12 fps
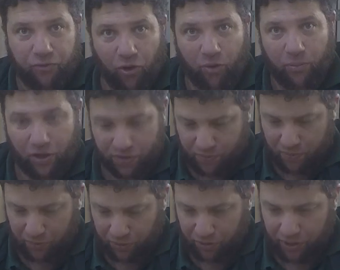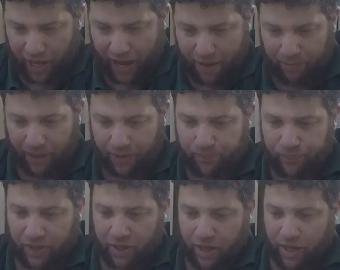foremost, when we look at a hammer,
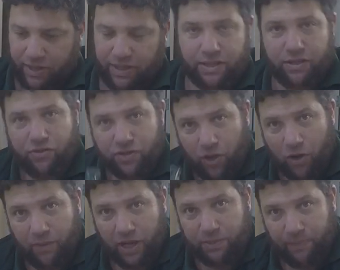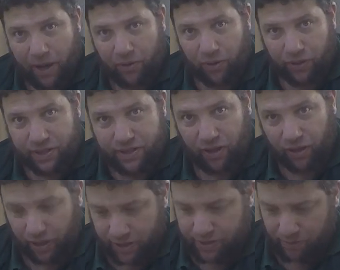it doesn't so much matter on the
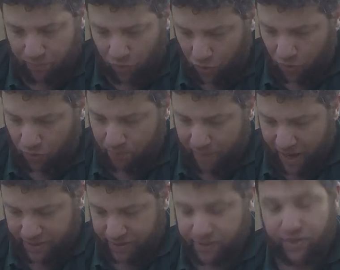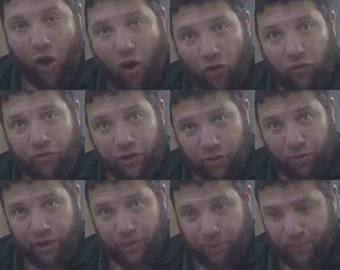size, it more matters of the
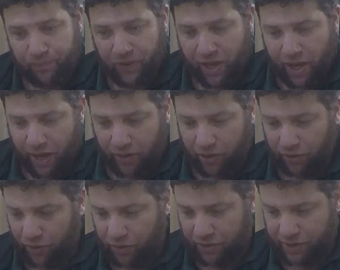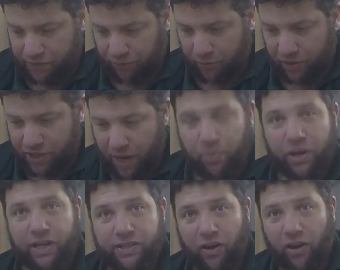grip. And I learned this from a
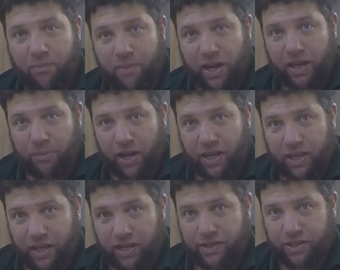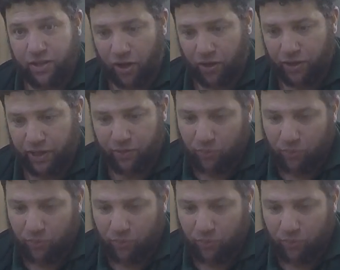Japanese guy many, many years ago. He